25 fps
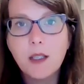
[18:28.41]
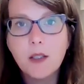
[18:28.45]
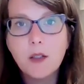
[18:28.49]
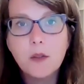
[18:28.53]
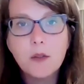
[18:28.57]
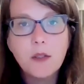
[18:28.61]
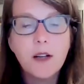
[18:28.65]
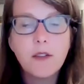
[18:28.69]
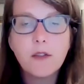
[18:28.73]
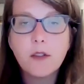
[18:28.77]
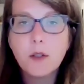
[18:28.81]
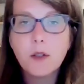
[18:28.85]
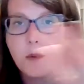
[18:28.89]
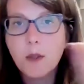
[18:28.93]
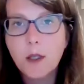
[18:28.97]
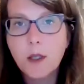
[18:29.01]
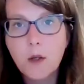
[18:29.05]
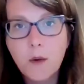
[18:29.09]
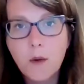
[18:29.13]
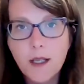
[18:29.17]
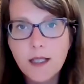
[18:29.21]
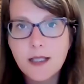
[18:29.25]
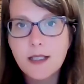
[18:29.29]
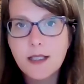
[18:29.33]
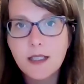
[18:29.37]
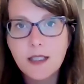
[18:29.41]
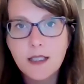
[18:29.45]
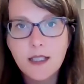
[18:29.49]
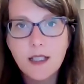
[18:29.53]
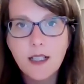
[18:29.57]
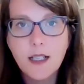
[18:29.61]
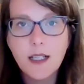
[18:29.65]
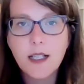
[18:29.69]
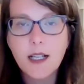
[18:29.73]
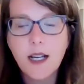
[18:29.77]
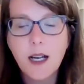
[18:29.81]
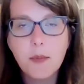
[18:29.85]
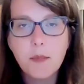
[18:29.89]
whoever requested
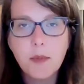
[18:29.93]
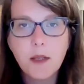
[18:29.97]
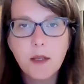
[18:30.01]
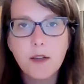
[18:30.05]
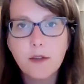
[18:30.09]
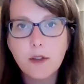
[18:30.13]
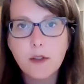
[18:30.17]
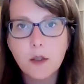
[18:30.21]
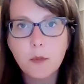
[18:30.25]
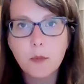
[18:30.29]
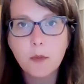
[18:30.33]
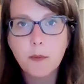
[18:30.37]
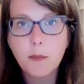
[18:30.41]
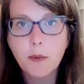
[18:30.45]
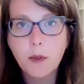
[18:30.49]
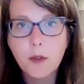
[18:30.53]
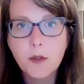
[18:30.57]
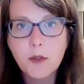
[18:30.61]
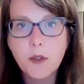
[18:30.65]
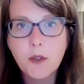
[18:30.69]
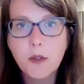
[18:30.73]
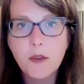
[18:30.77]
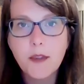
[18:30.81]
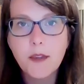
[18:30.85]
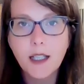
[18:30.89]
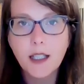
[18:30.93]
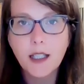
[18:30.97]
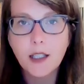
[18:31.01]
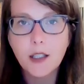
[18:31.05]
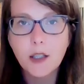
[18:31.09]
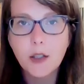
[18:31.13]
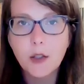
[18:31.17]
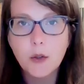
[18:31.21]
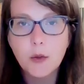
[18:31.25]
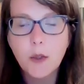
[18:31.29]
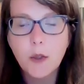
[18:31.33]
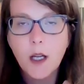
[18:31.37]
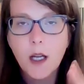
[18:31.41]
it, a copy of your proposal that
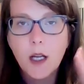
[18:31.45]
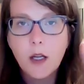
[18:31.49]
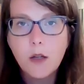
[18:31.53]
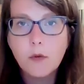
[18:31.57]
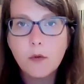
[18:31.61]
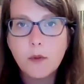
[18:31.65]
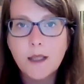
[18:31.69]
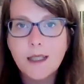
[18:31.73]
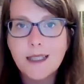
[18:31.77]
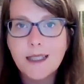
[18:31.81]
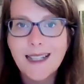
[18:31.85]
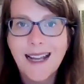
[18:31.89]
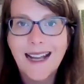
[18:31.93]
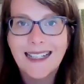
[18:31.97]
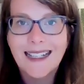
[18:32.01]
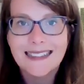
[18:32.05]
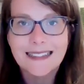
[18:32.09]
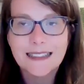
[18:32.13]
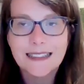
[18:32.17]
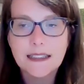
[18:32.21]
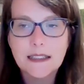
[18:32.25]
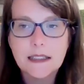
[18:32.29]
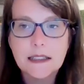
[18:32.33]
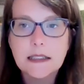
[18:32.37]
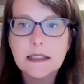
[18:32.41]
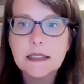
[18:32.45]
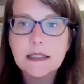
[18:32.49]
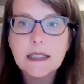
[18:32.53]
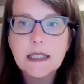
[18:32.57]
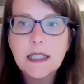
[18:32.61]
you redacted.